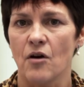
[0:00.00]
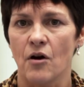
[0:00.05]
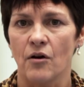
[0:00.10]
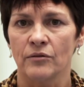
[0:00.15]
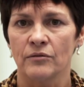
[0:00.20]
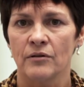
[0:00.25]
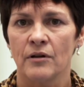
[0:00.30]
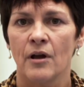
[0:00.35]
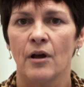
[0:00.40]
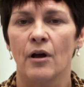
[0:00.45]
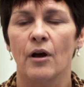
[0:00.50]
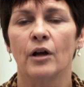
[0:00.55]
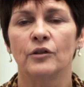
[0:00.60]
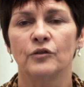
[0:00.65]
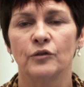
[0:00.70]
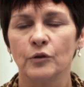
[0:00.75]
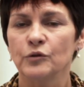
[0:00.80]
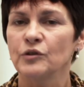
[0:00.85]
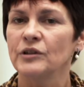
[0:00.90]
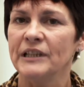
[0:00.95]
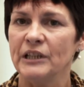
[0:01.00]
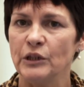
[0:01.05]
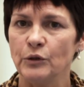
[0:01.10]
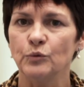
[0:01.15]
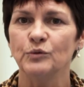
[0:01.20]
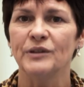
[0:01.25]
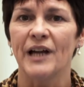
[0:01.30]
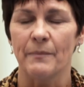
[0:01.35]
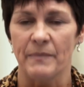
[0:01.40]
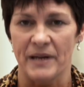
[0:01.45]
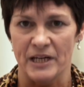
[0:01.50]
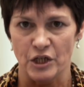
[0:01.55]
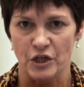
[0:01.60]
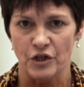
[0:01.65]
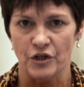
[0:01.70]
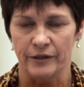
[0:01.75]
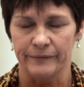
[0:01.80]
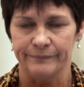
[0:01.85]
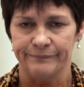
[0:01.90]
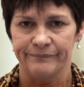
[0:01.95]
on a totally new
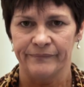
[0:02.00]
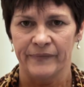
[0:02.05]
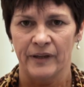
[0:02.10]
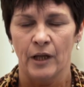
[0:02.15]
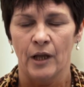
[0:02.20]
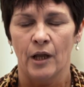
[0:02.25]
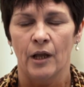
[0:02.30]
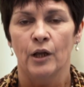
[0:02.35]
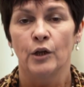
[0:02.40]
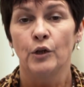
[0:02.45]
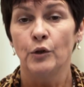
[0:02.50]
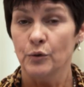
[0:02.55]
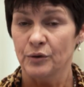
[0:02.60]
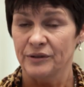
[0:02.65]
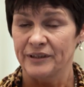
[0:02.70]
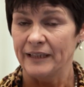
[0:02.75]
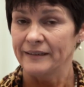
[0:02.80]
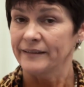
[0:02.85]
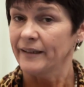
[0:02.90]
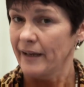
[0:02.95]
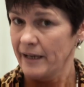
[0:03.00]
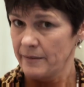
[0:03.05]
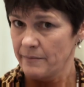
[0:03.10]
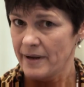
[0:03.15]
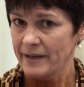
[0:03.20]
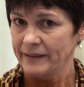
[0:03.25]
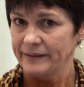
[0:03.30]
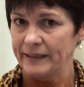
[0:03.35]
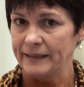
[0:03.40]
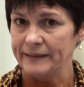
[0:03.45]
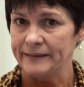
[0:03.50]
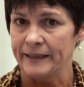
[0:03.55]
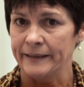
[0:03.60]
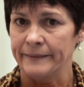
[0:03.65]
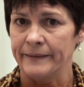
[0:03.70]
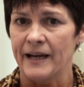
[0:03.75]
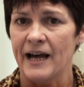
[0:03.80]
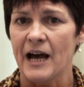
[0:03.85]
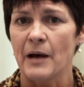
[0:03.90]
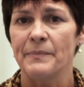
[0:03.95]
dimension. Your data and my data
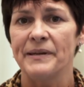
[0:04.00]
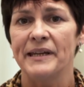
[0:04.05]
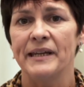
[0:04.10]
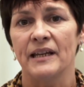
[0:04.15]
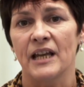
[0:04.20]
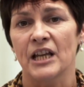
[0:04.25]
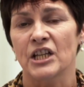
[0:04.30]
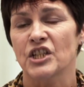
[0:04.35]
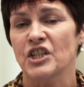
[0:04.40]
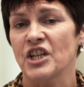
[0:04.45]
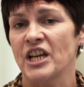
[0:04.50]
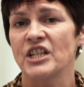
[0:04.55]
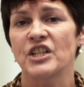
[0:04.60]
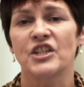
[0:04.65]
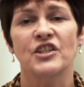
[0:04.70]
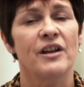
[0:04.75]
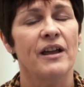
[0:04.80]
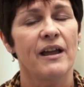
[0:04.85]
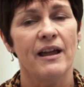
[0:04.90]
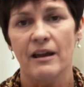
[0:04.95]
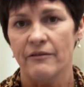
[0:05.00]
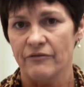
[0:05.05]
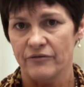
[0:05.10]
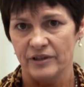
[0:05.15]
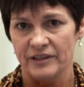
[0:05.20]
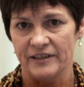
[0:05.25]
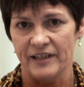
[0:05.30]
are being exchanged every